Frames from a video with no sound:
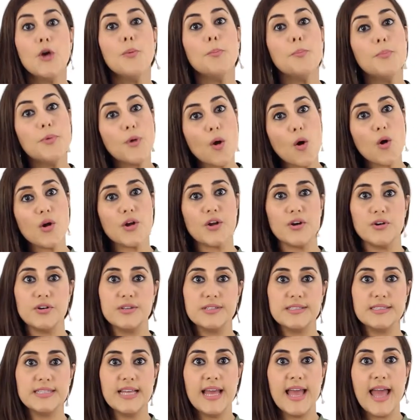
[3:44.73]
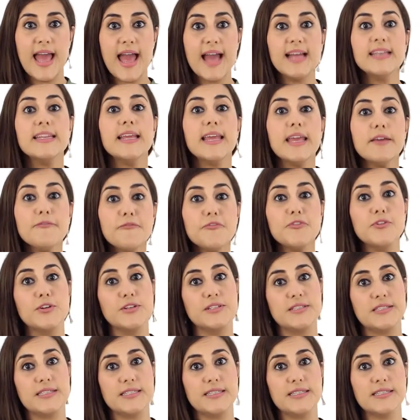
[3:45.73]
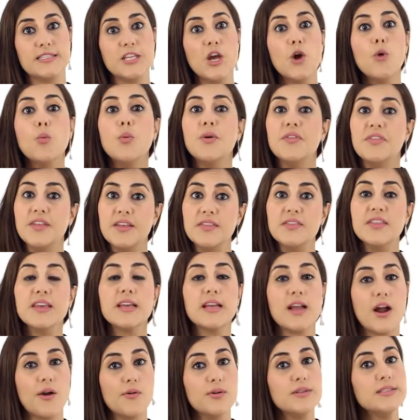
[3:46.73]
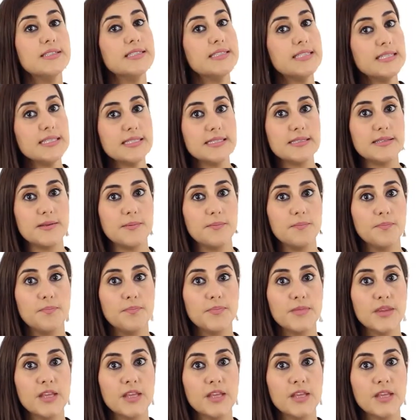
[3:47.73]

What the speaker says: brokers, and influencers within the current system.